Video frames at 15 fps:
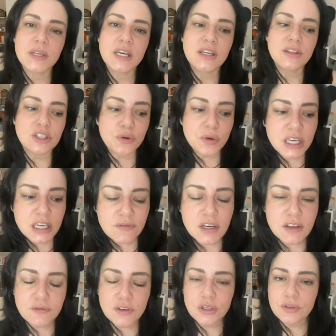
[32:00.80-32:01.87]
so even
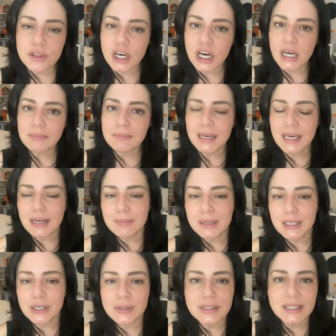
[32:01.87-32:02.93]
if you thought man i'm gonna
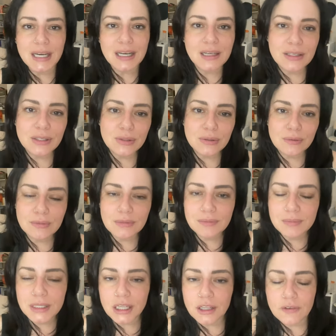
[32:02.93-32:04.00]
go side hustle and
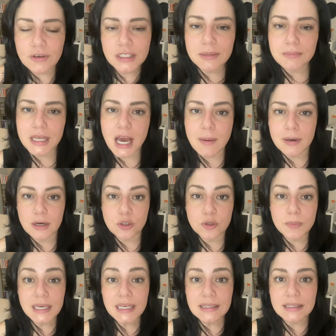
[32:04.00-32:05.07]
deliver some domino's
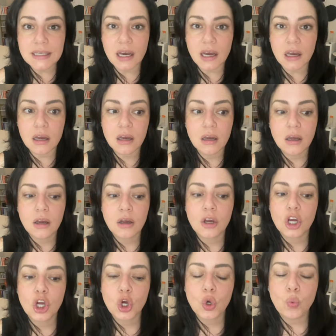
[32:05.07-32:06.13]
pizza
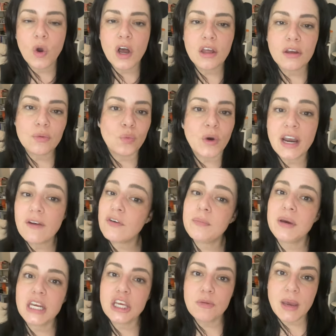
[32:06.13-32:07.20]
well whatever
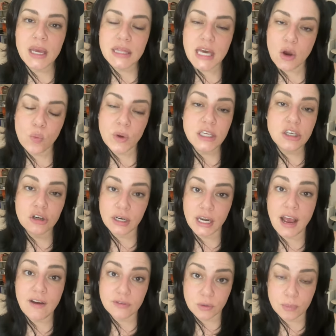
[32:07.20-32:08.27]
money you made that week you're gonna
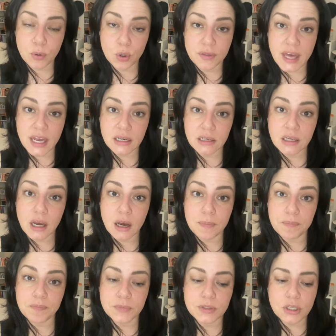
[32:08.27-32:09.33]
have to report that
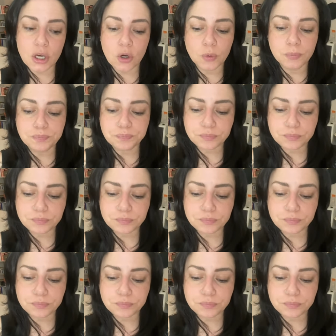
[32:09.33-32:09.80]
income so